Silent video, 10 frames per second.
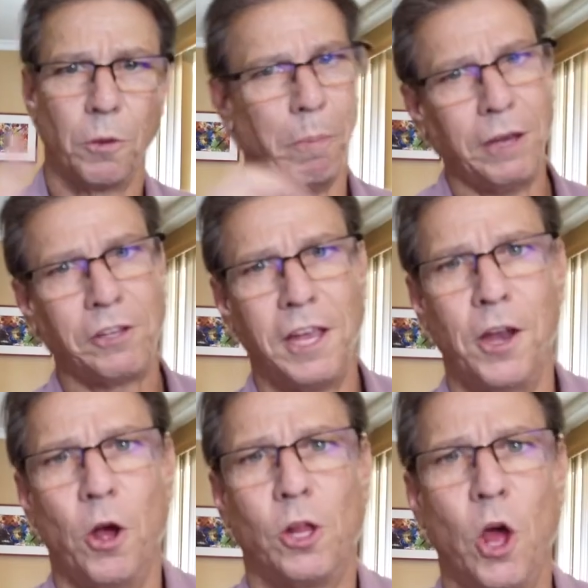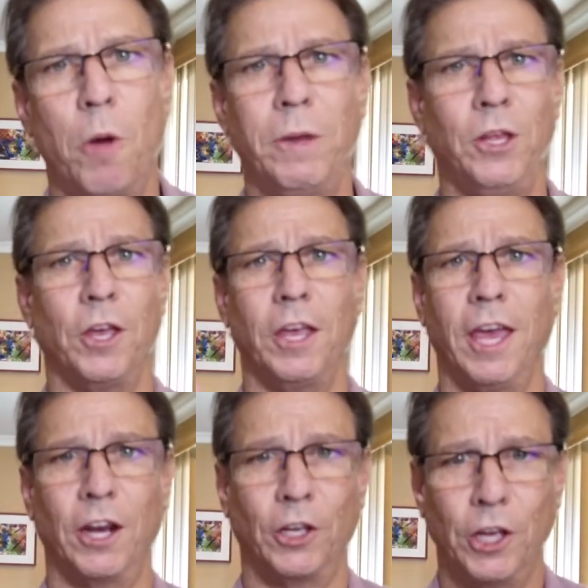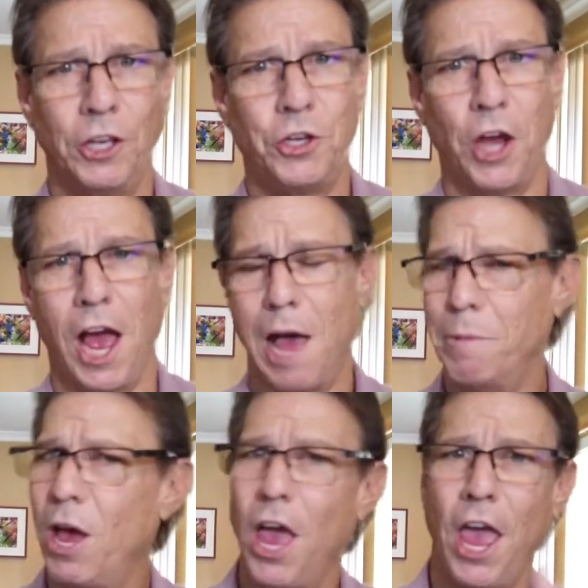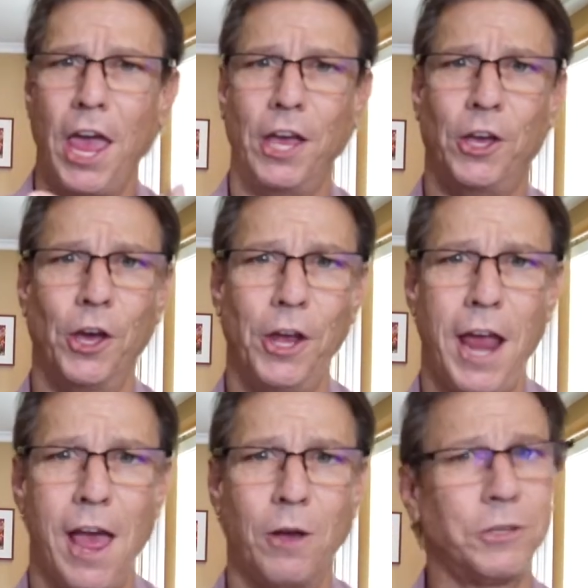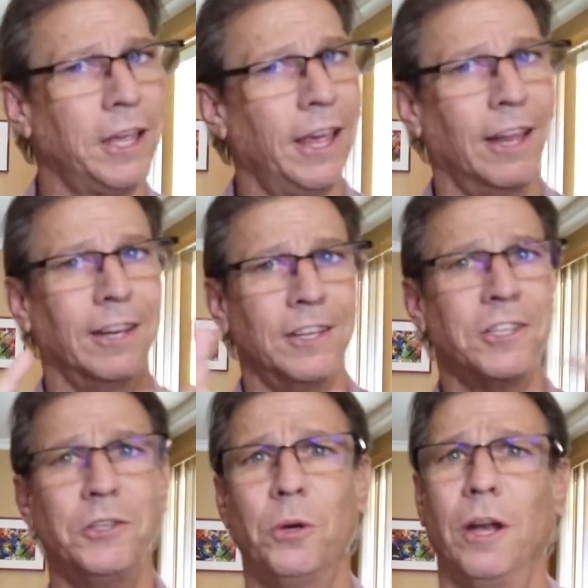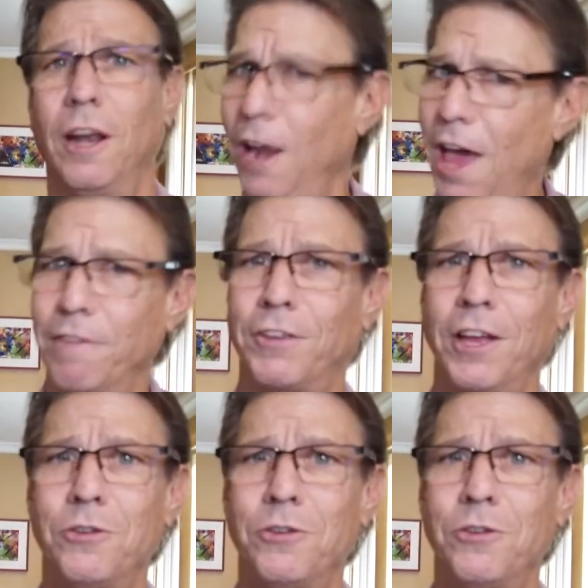So basically in Oklahoma, you can get a good job, a good house, and listen to a lot of